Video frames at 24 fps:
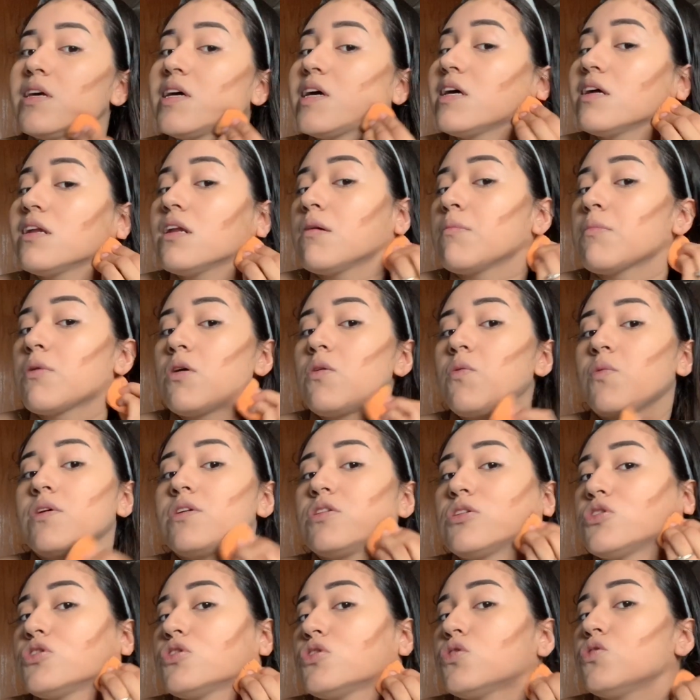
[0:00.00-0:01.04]
then I'm
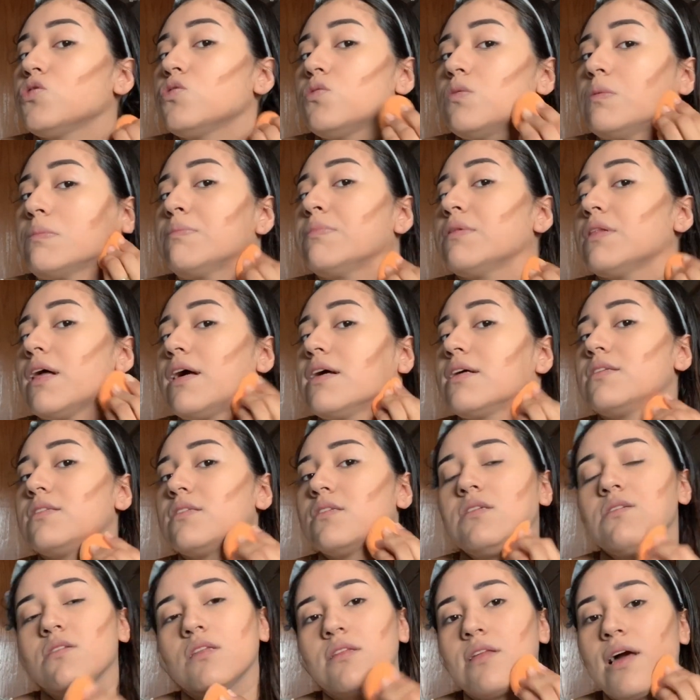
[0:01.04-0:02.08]
going to blend
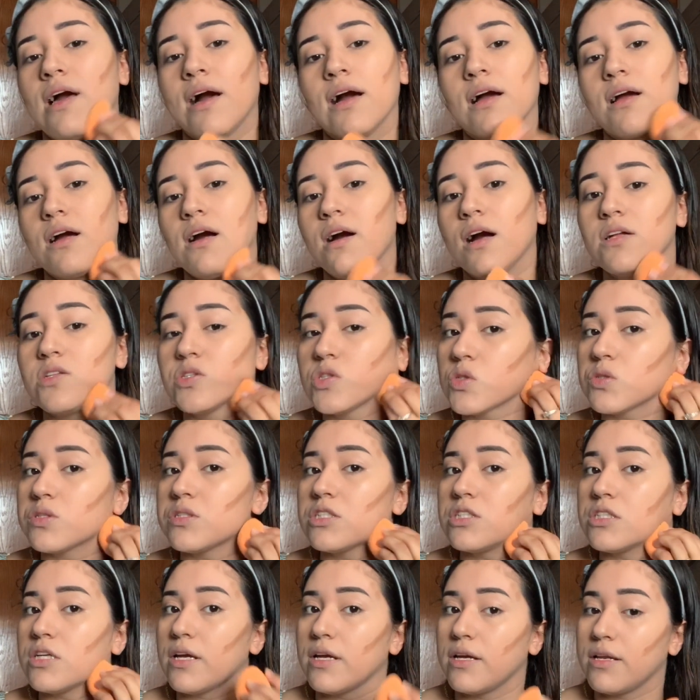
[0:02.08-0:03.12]
that contour
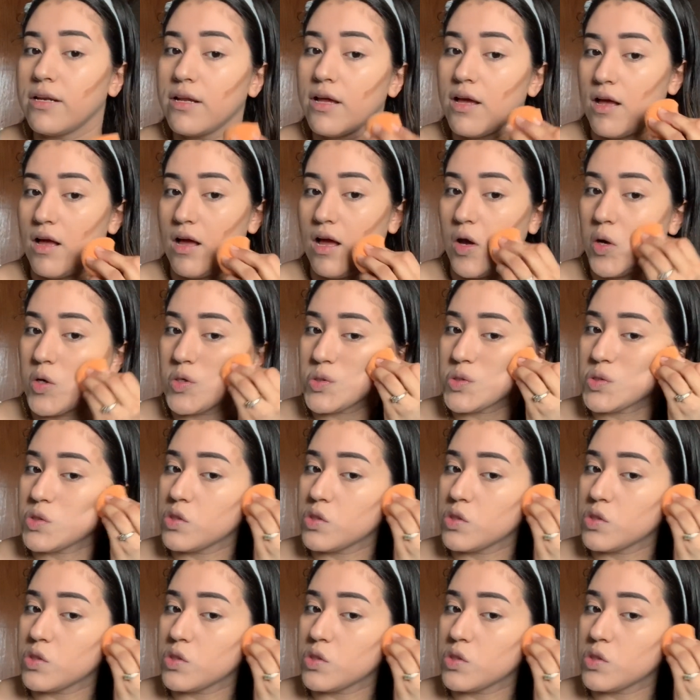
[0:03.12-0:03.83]
shade out.